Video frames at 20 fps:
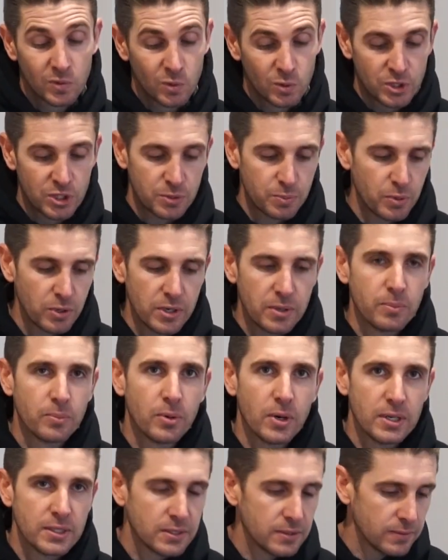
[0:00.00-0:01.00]
which is pretty
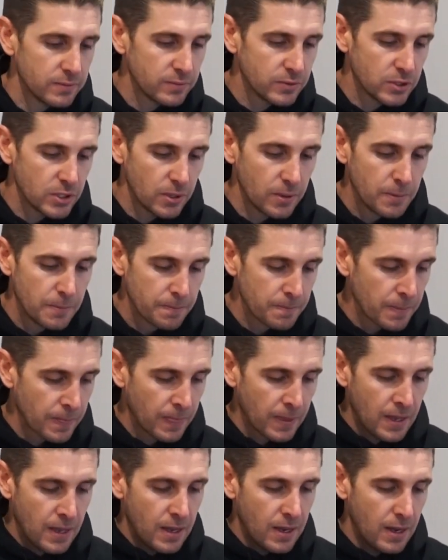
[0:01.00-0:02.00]
impressive. So,
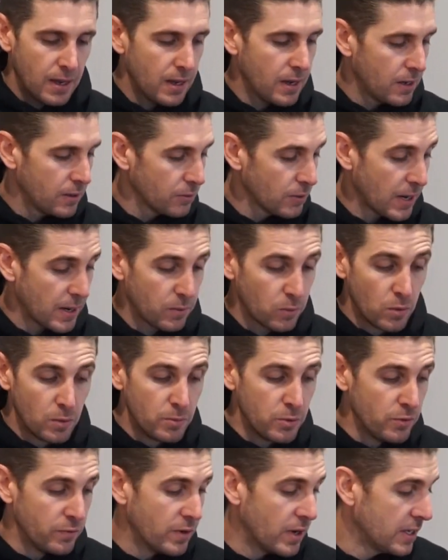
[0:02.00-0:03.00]
all right, we'll
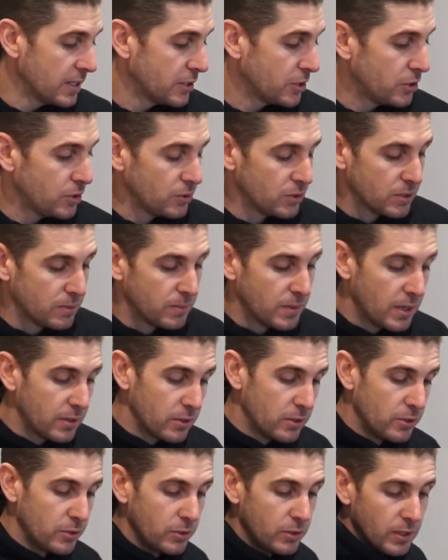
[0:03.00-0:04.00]
move on to some
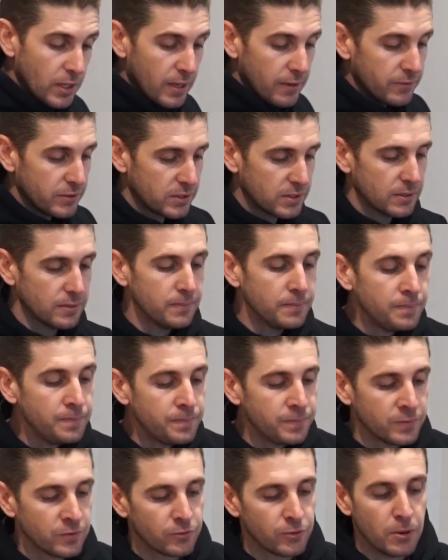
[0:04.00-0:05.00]
other new gloves
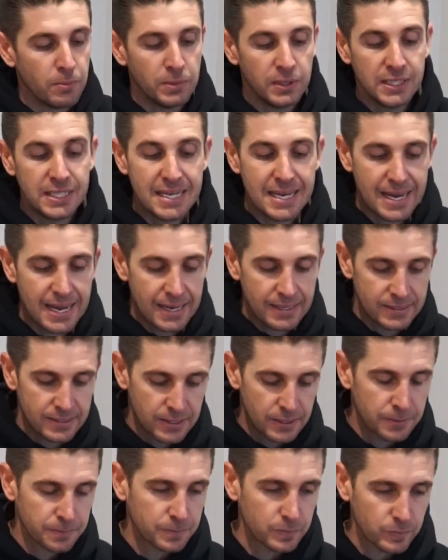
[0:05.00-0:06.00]
from
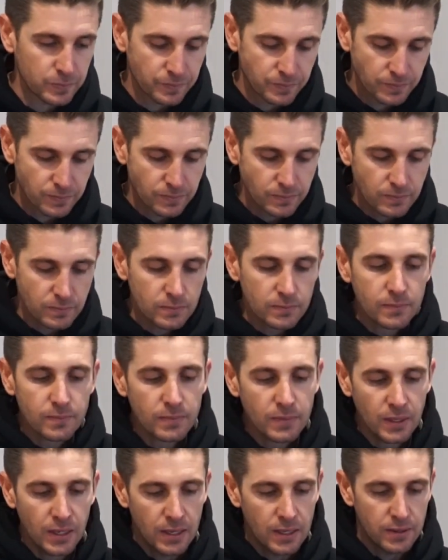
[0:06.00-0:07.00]
Leatt.
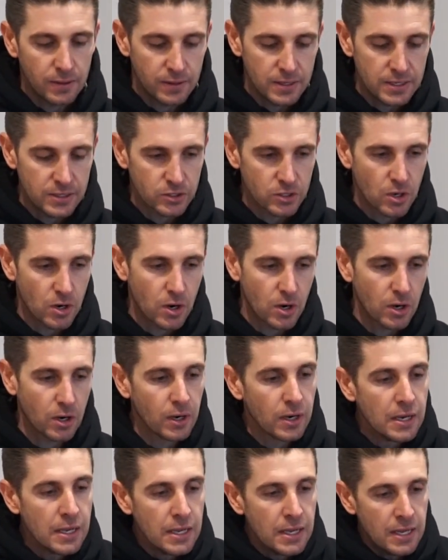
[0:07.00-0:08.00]
These
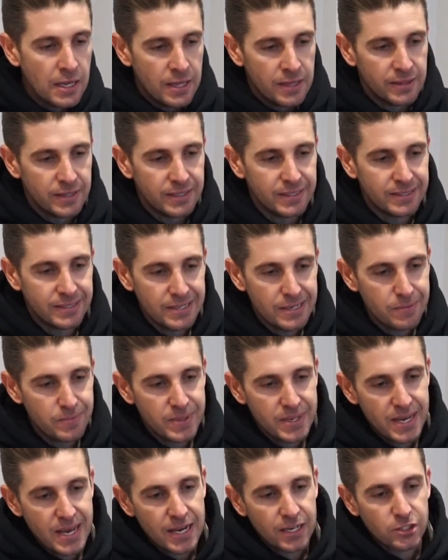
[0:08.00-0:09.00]
are the
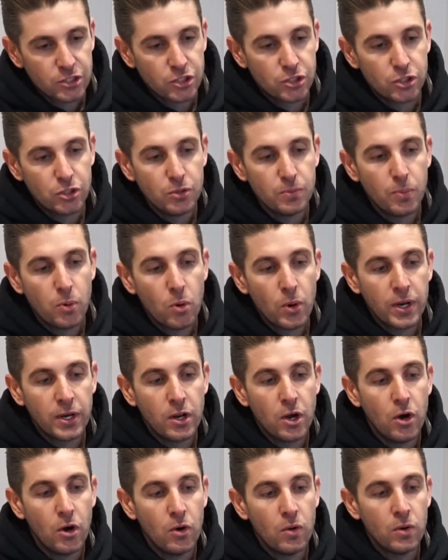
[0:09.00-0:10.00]
DVX
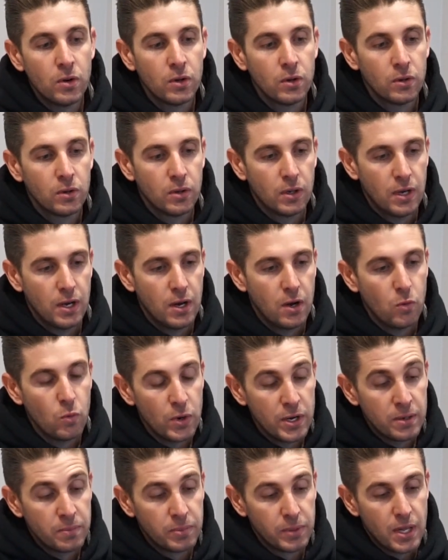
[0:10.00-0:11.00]
2.0
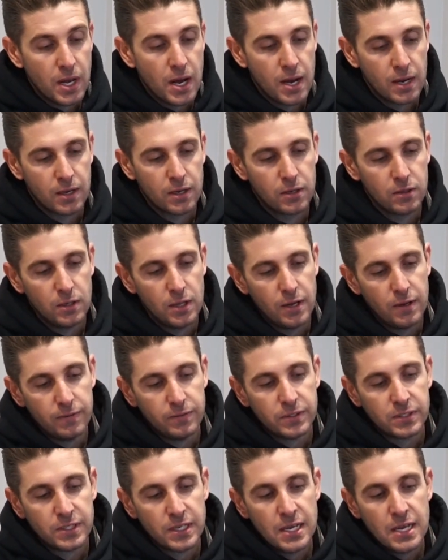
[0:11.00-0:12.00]
wind block
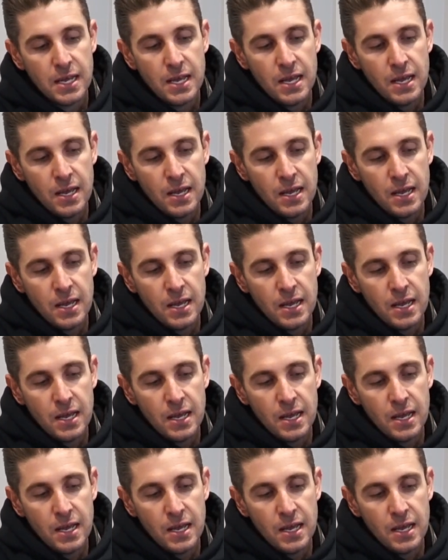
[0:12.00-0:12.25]
gloves.